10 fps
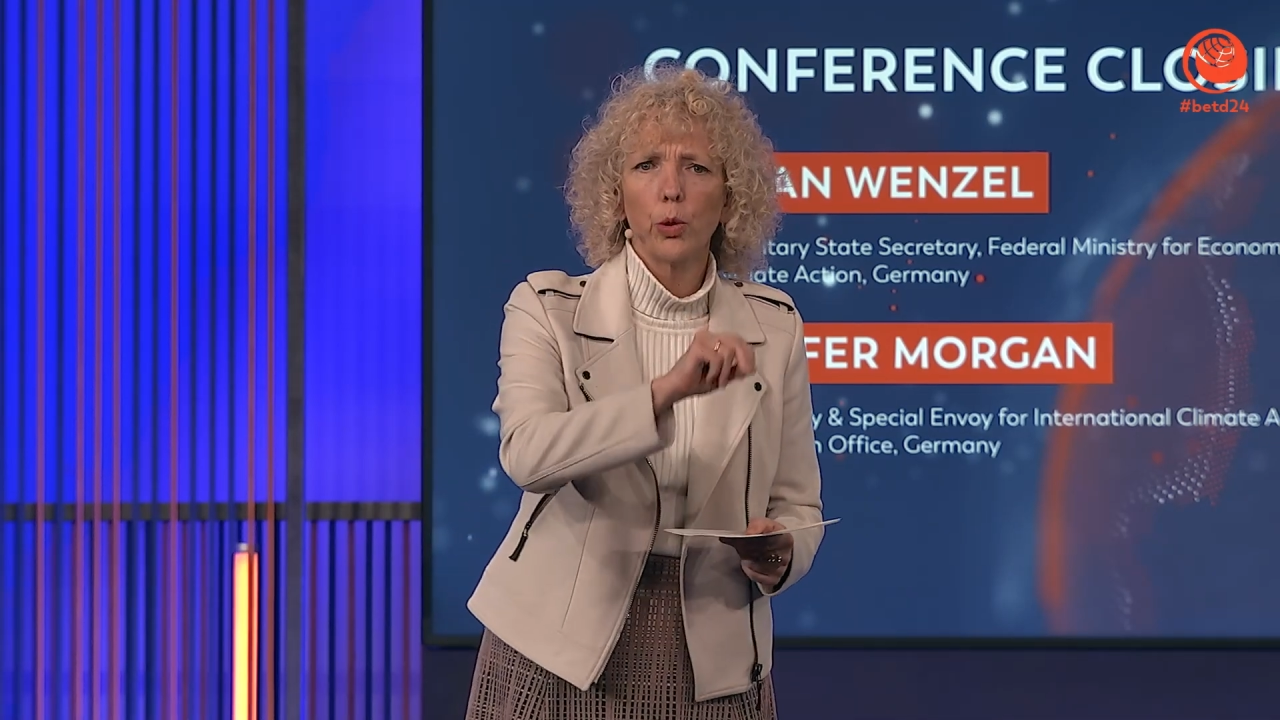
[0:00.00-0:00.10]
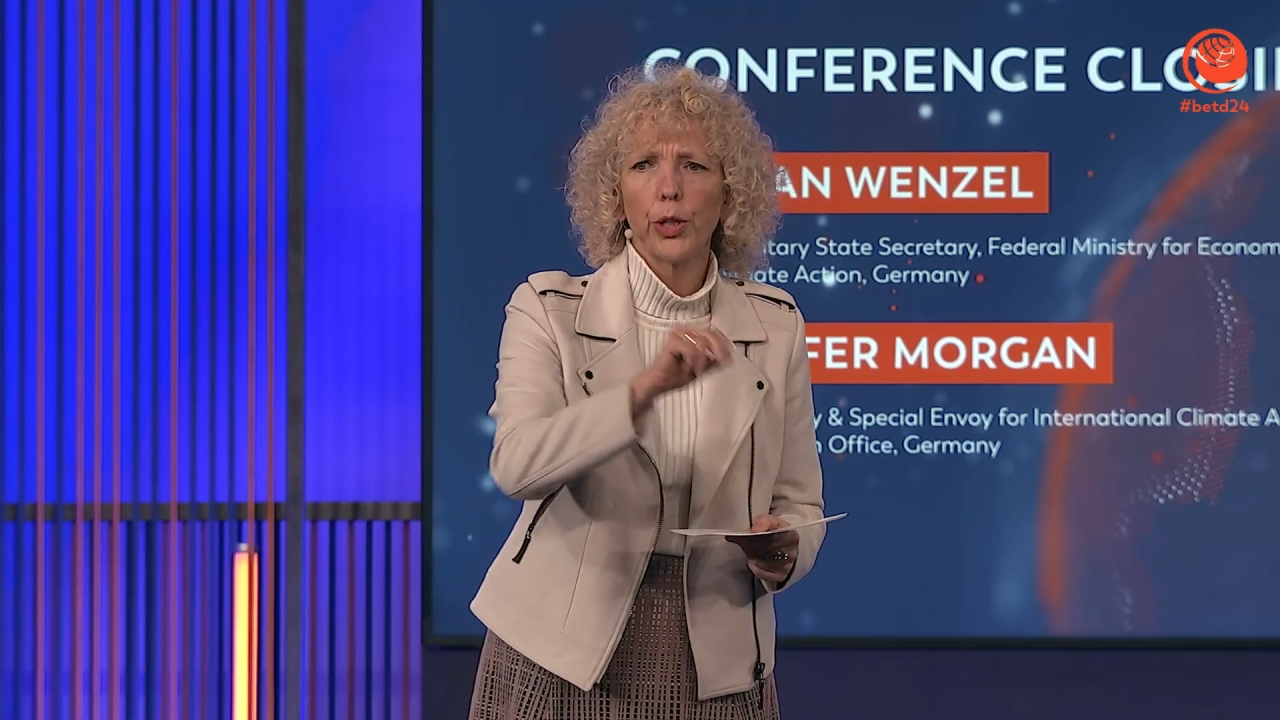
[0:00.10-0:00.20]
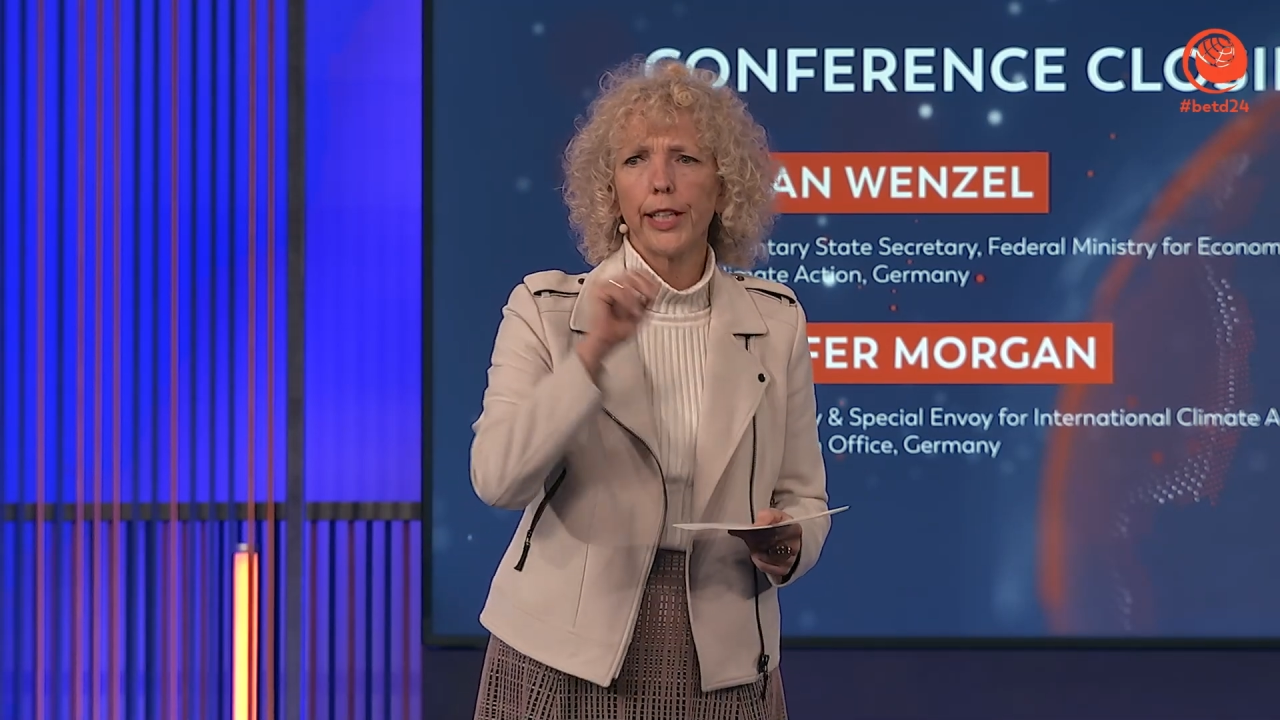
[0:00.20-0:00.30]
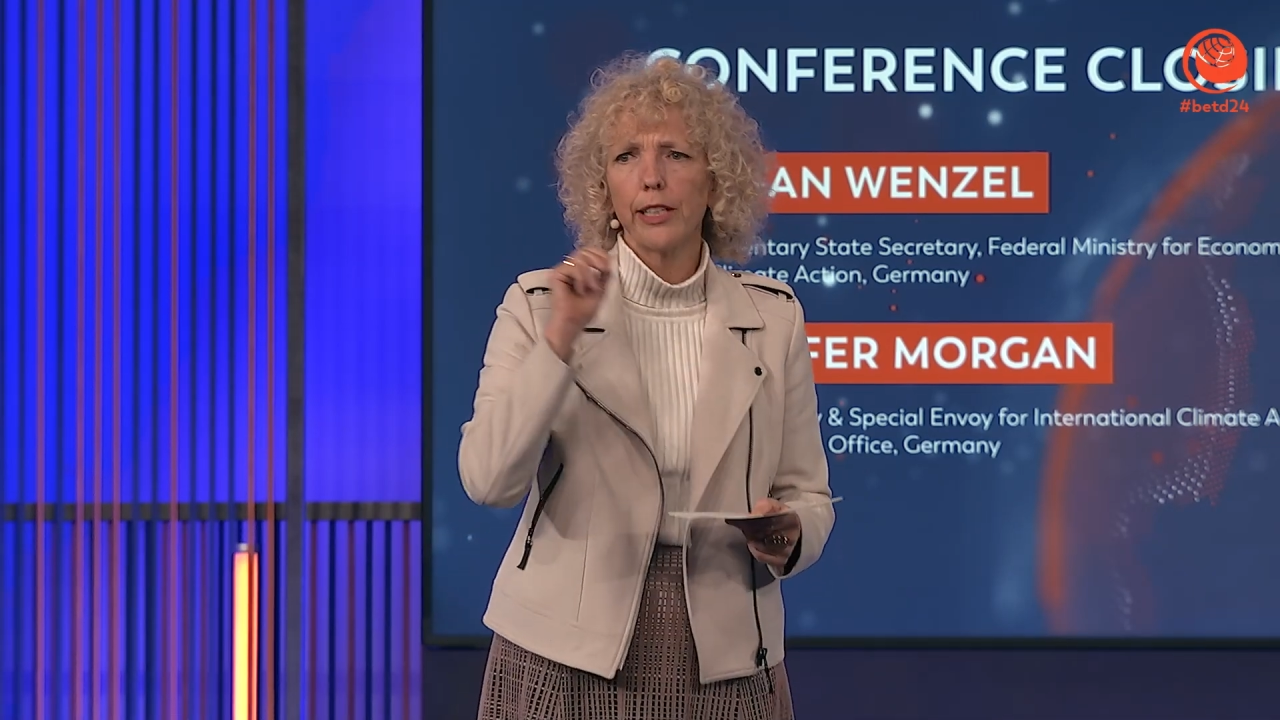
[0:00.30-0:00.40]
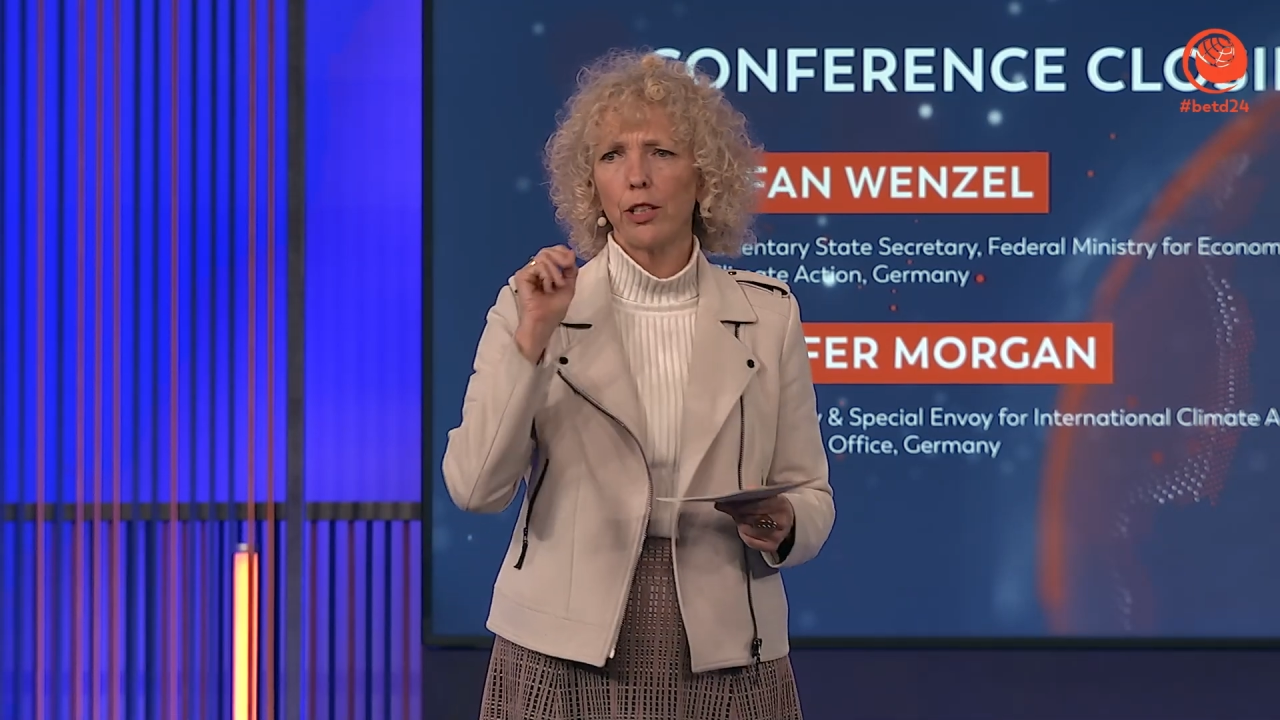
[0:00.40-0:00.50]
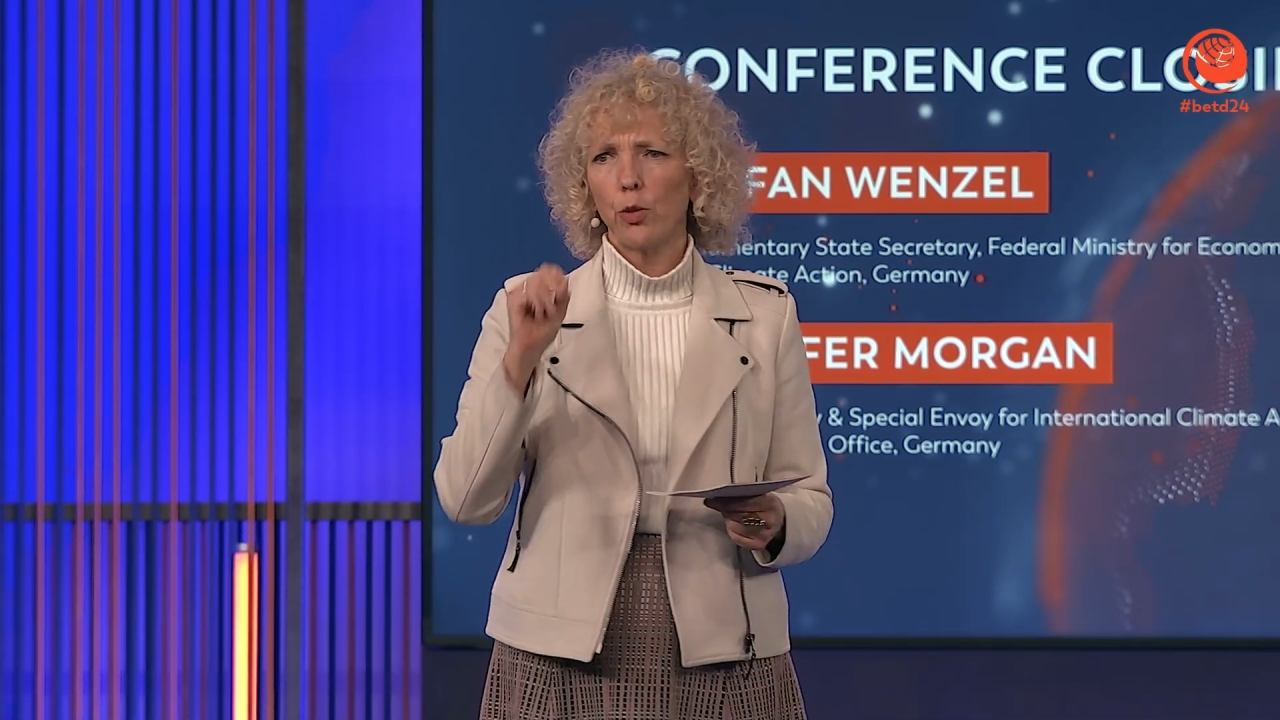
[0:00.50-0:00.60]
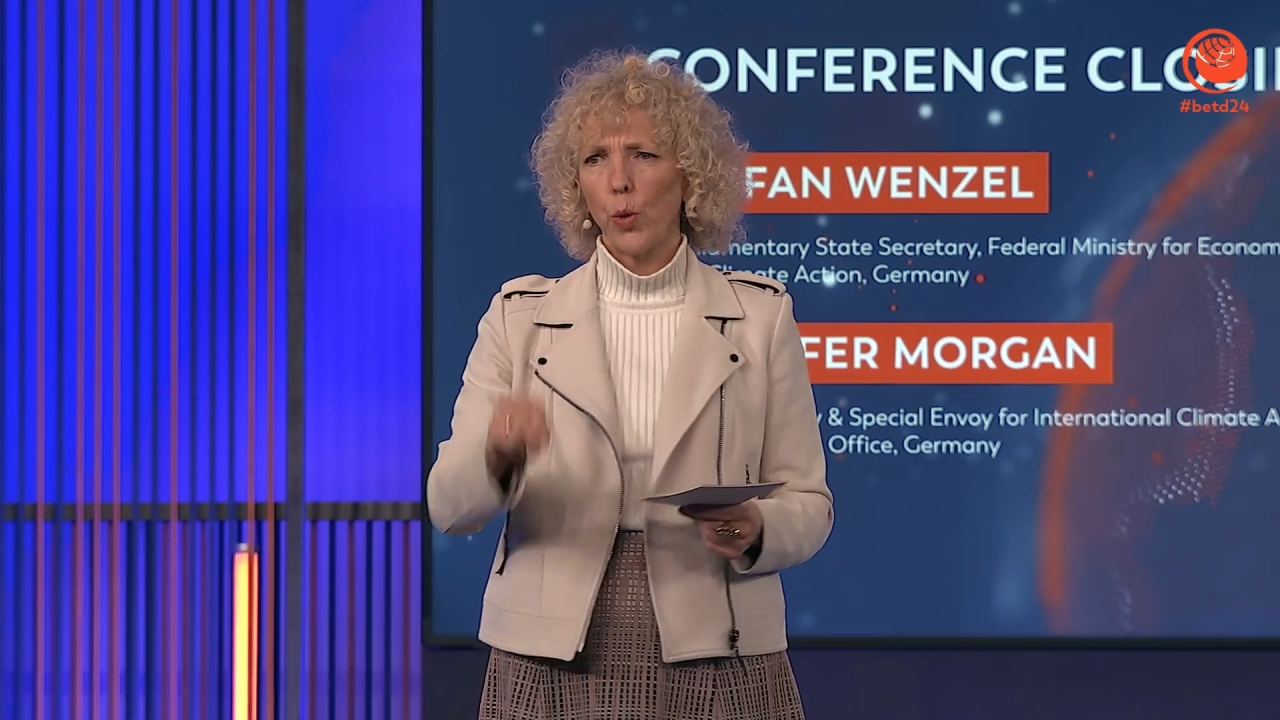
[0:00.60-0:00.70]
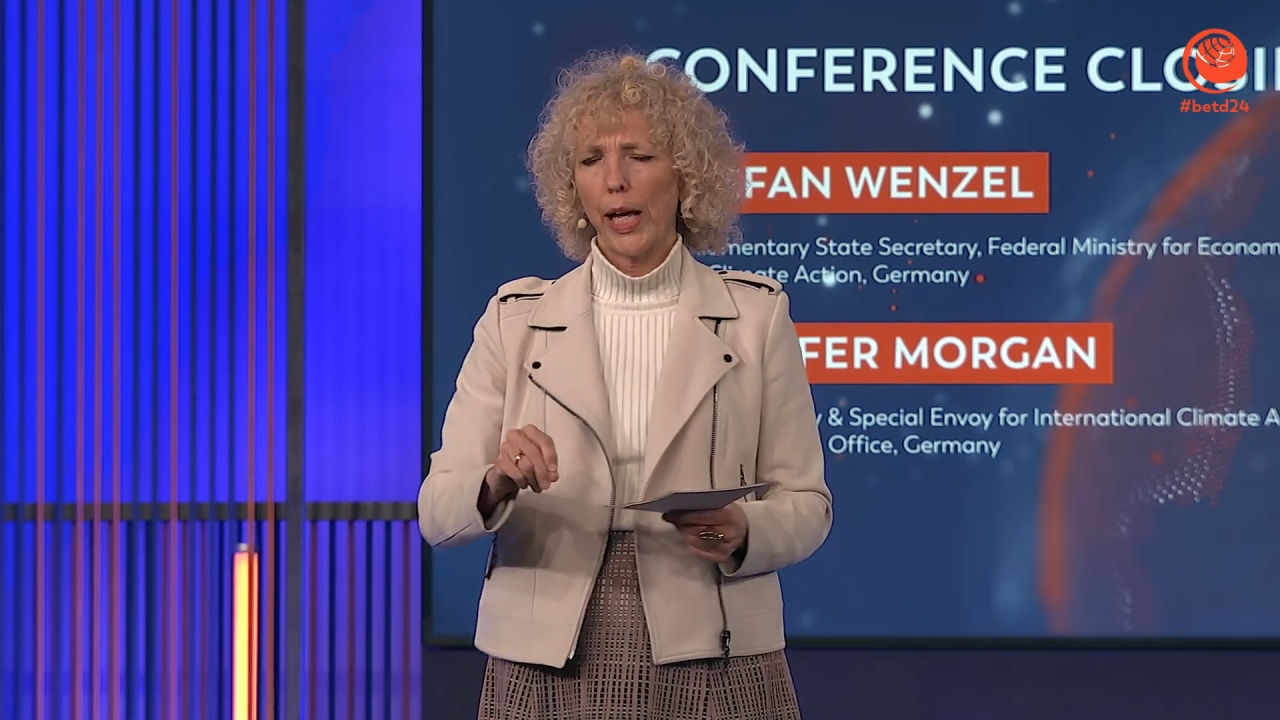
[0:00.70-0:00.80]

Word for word: oriented